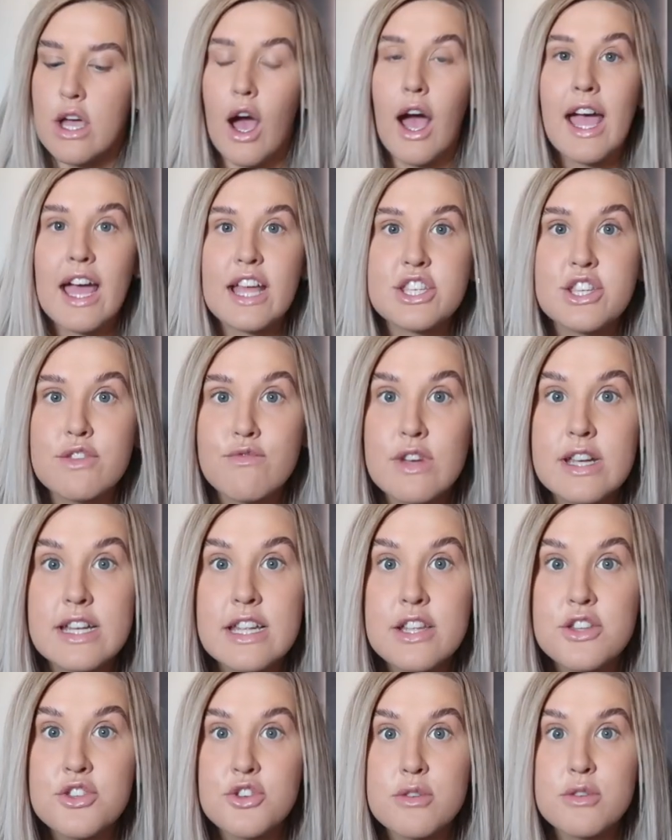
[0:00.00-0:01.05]
I actually really
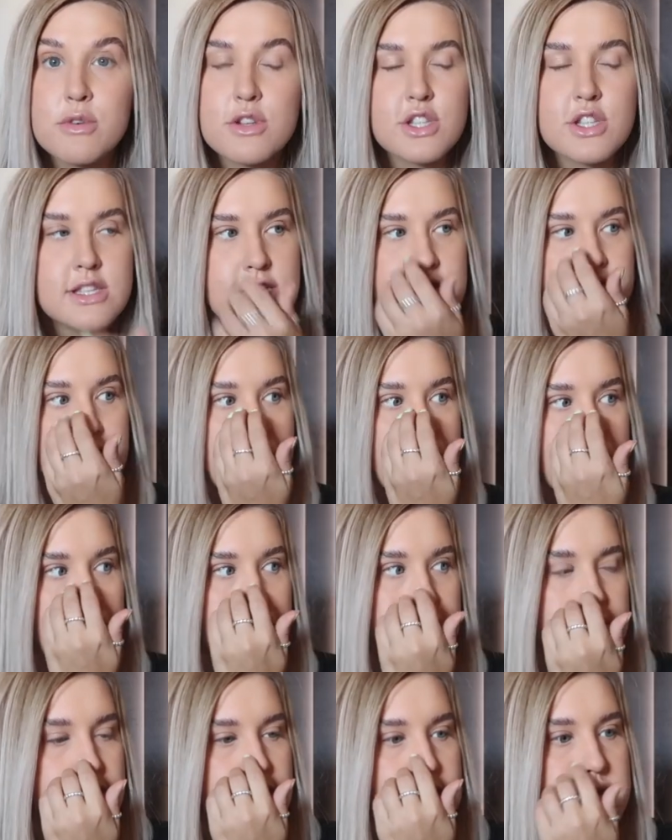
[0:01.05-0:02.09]
enjoy watching these
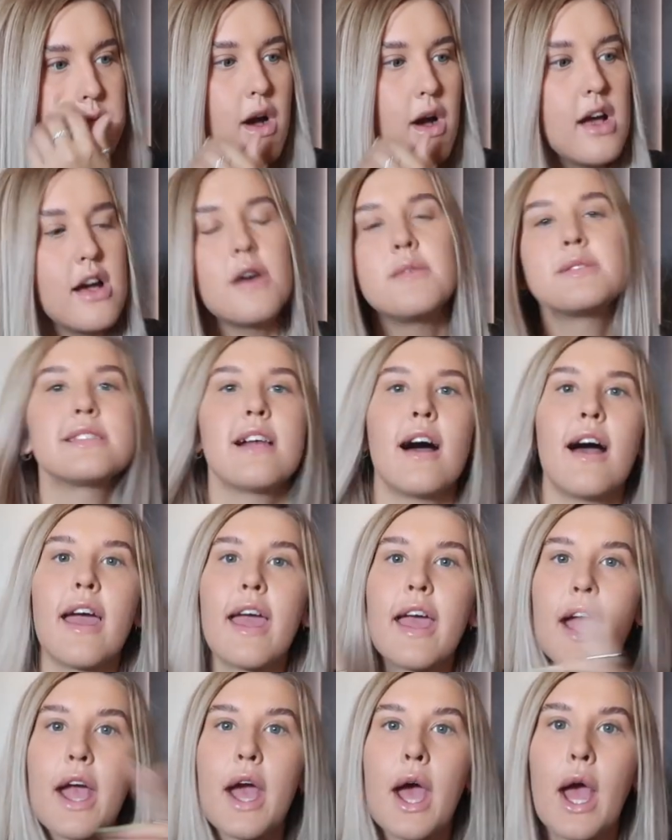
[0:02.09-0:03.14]
videos, that's why I was
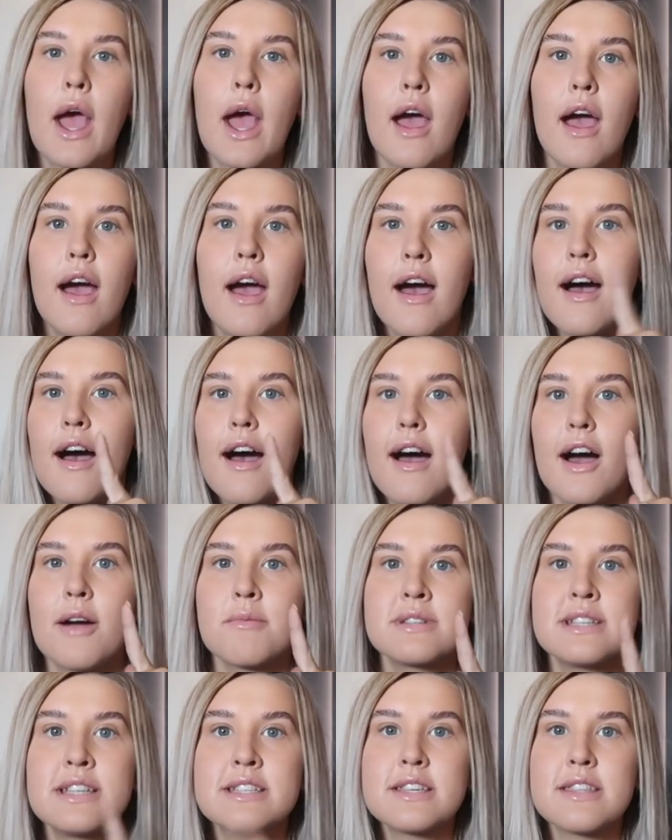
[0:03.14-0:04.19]
like, I'm
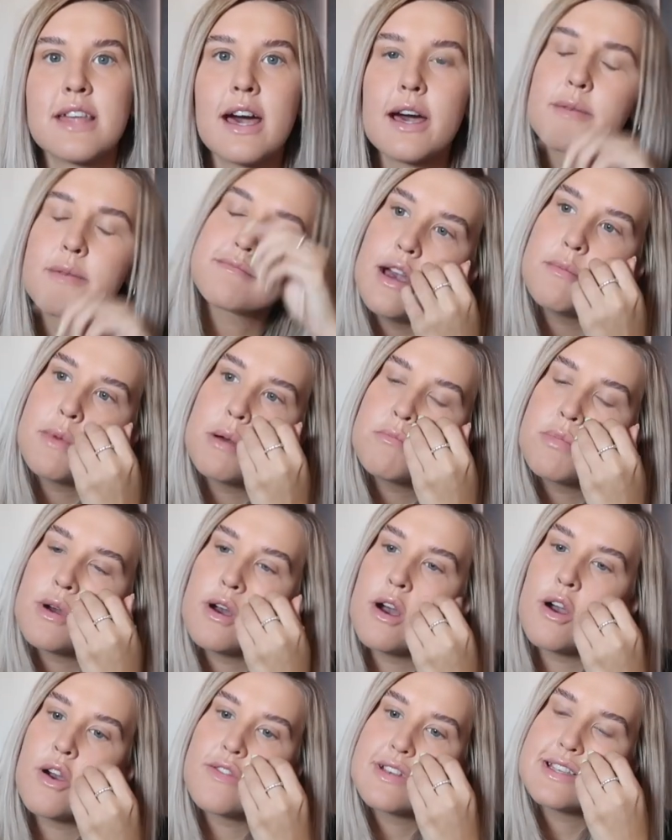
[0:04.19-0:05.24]
gonna do that.
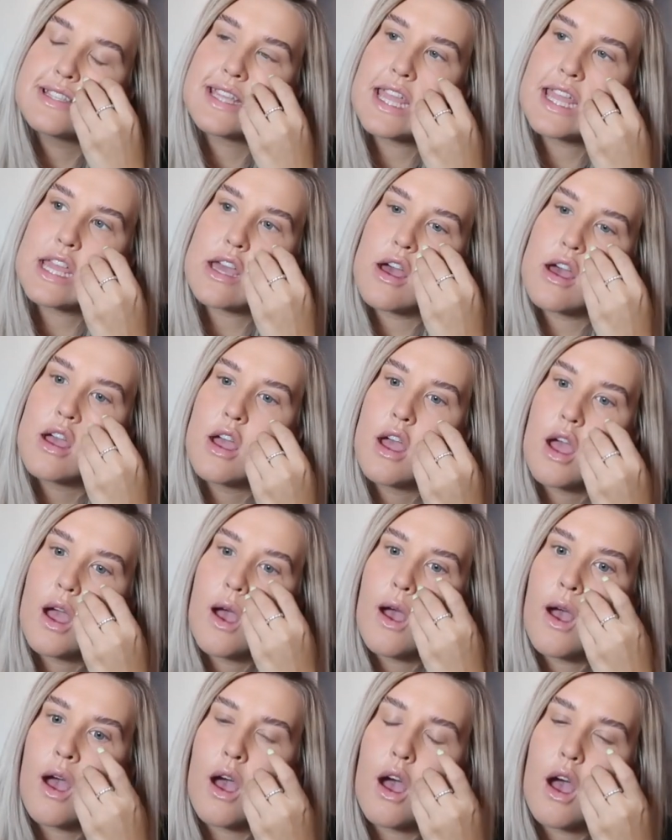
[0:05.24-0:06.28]
But obviously,
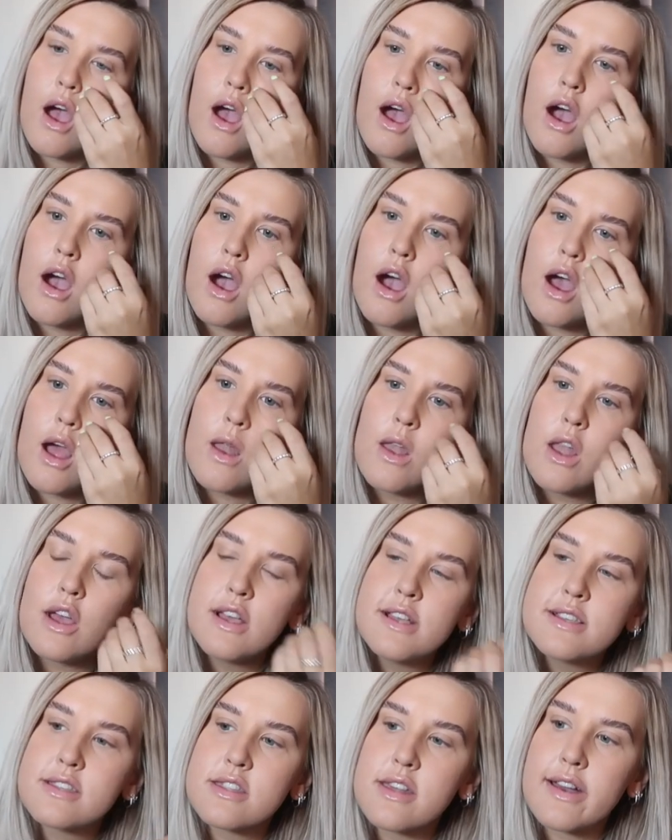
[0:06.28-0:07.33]

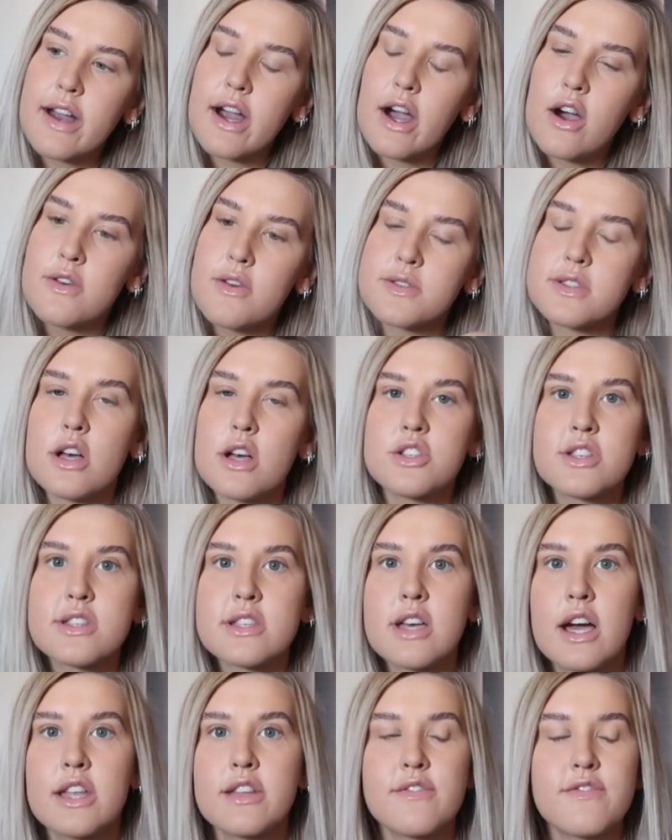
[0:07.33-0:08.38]
loads of the girls are just
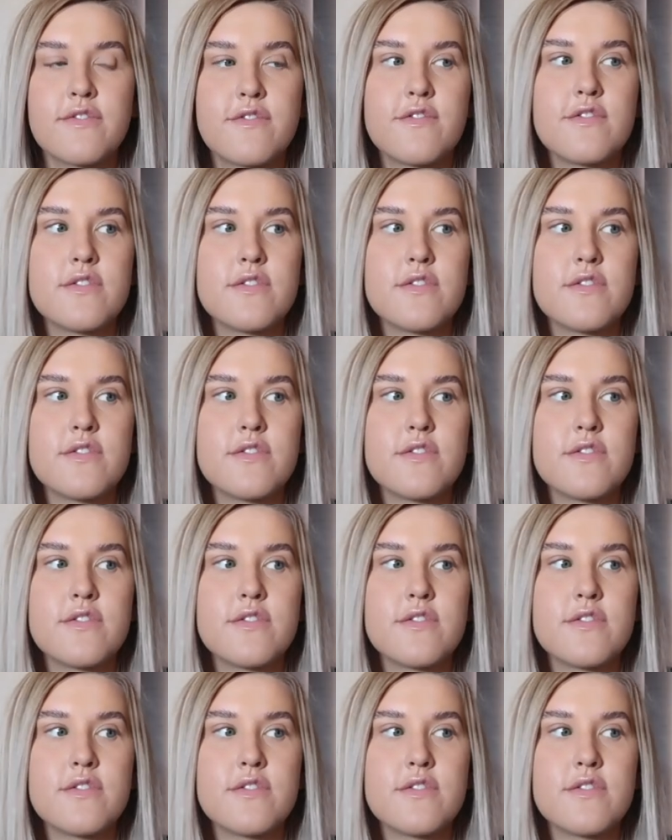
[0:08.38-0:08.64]
kind of